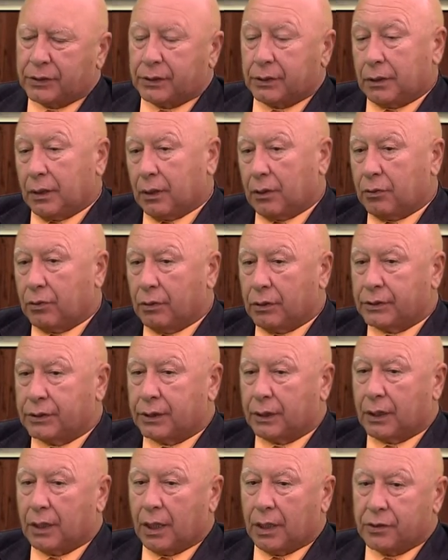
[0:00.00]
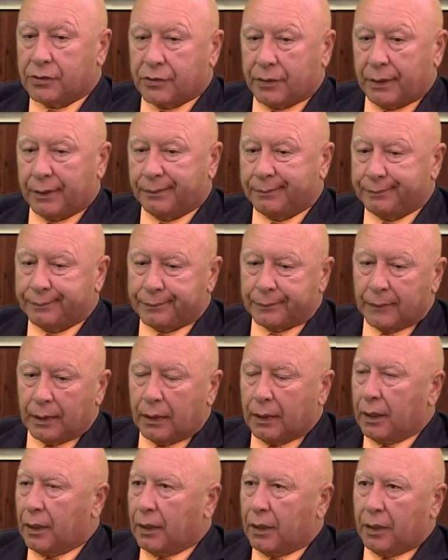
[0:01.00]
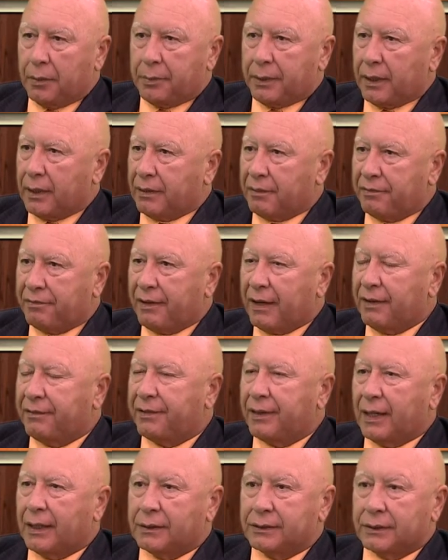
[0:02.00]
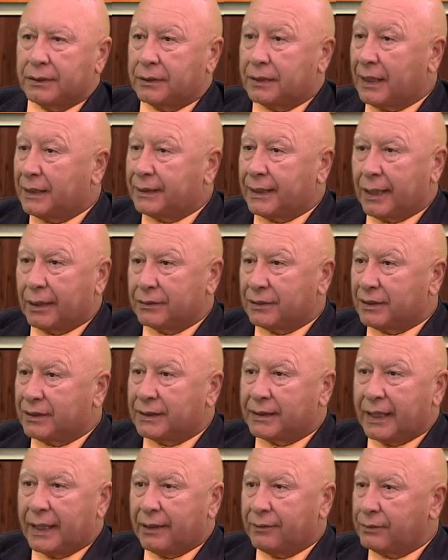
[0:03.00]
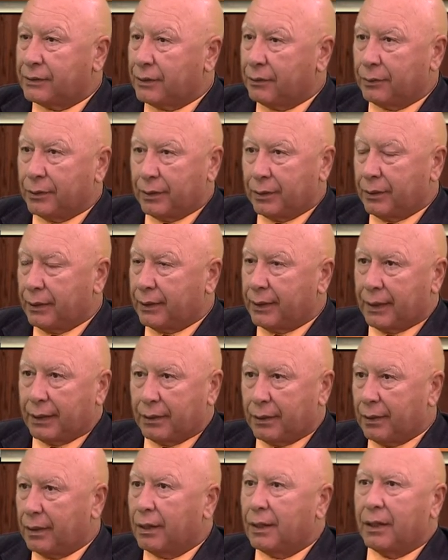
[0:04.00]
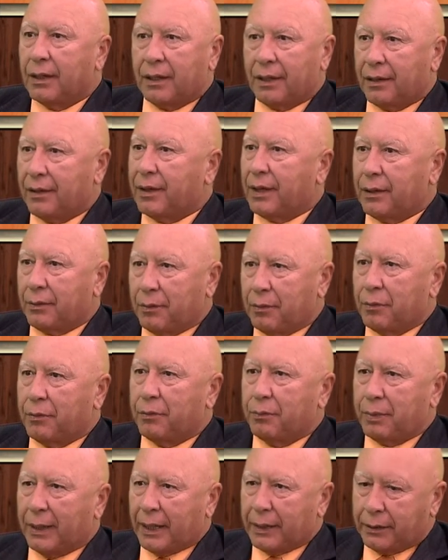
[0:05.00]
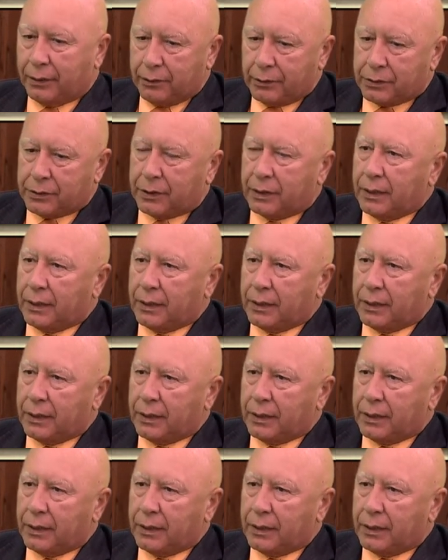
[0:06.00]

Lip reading: the country, could be another 5,000, 10,000 saves that by using